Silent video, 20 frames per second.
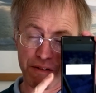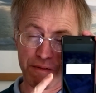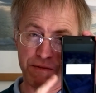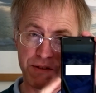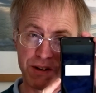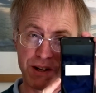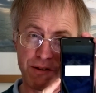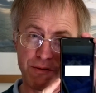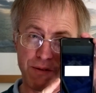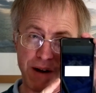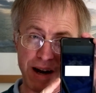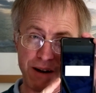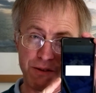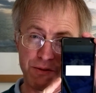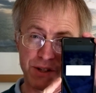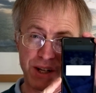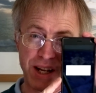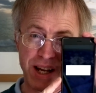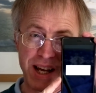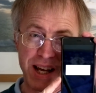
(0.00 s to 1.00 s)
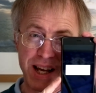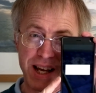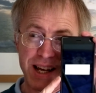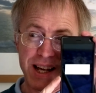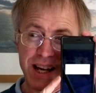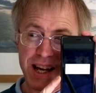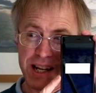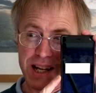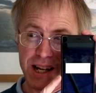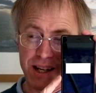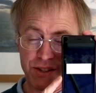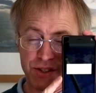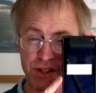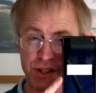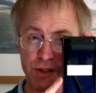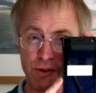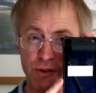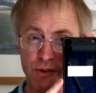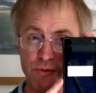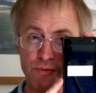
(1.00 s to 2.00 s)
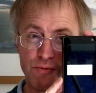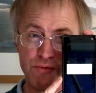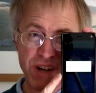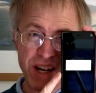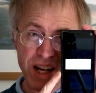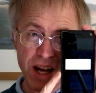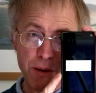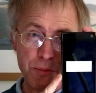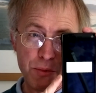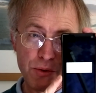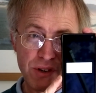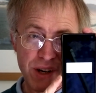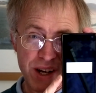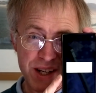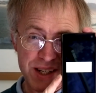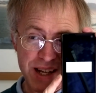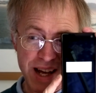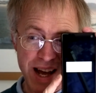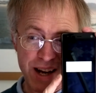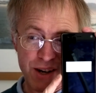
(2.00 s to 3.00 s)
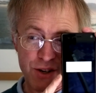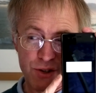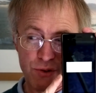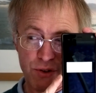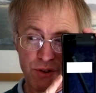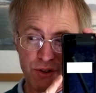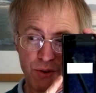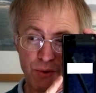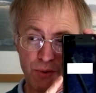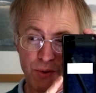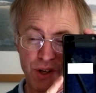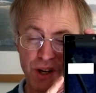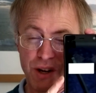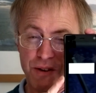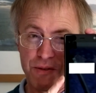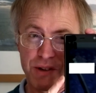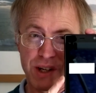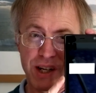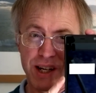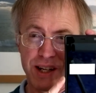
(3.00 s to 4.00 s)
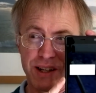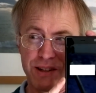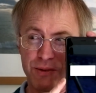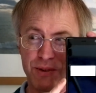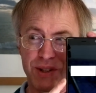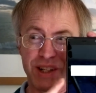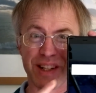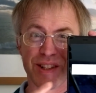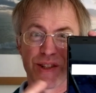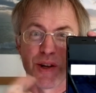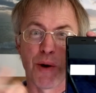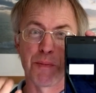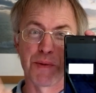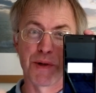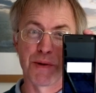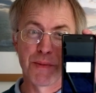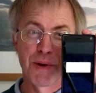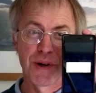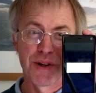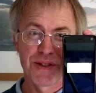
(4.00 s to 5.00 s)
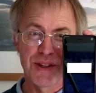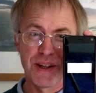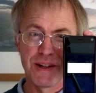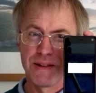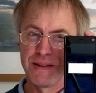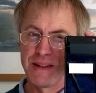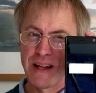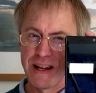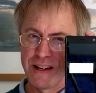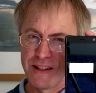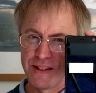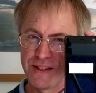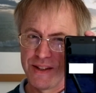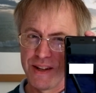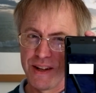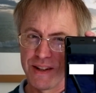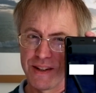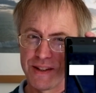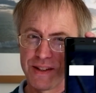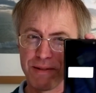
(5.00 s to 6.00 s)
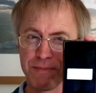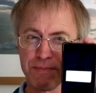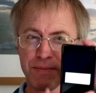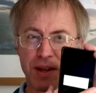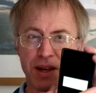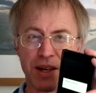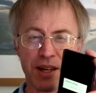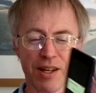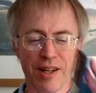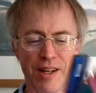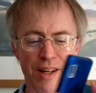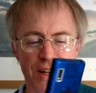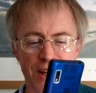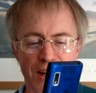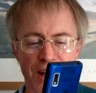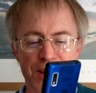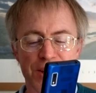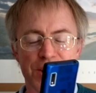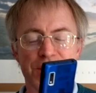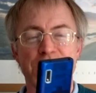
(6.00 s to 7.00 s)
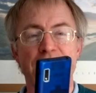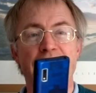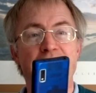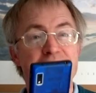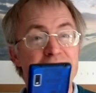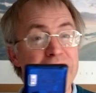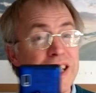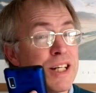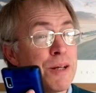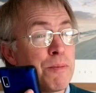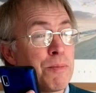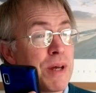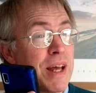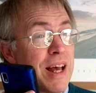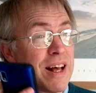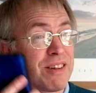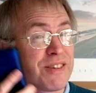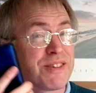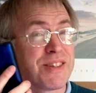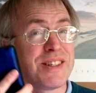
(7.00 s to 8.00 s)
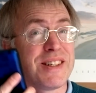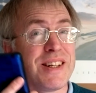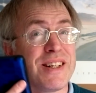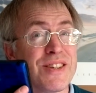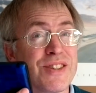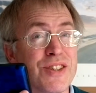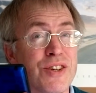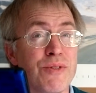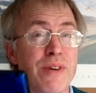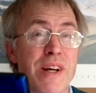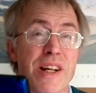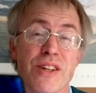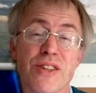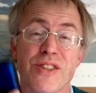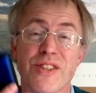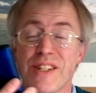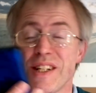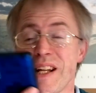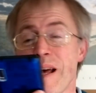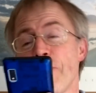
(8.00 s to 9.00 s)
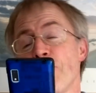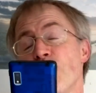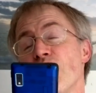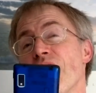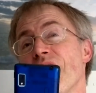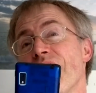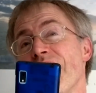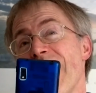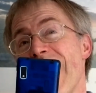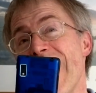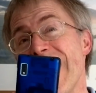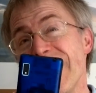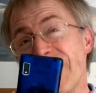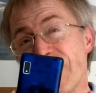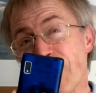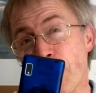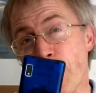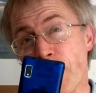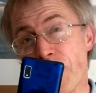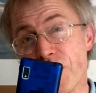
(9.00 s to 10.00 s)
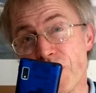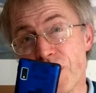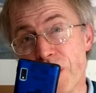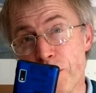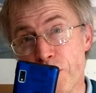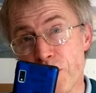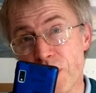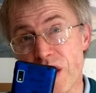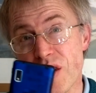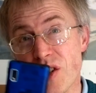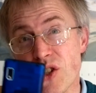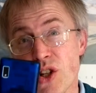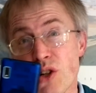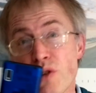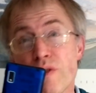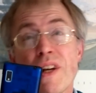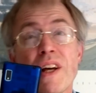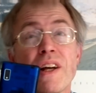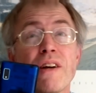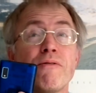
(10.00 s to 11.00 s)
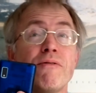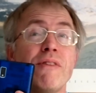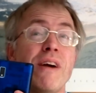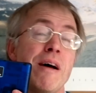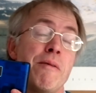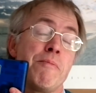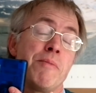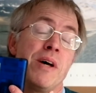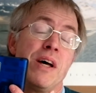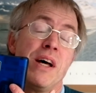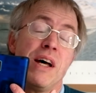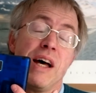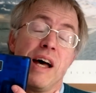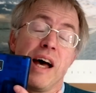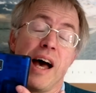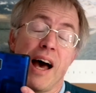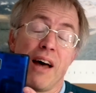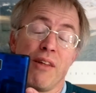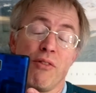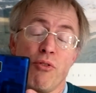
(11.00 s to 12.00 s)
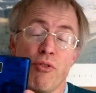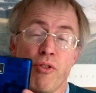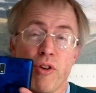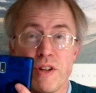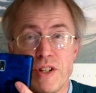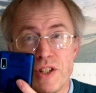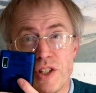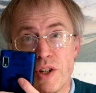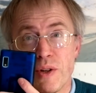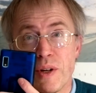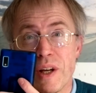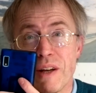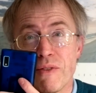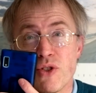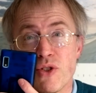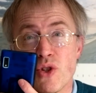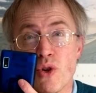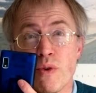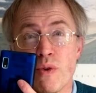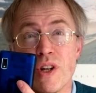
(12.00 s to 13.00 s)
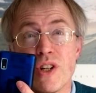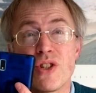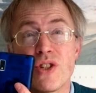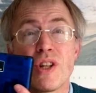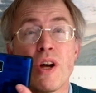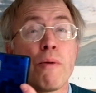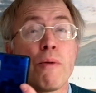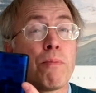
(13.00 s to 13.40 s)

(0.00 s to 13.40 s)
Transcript: to fiddle around. It has to re-upgrade Android all over again, or at least optimize it. That sucks. has a 1080p LCD screen, a Snapdragon 801 chipset, 2 gig of RAM, and 32 gig of storage, though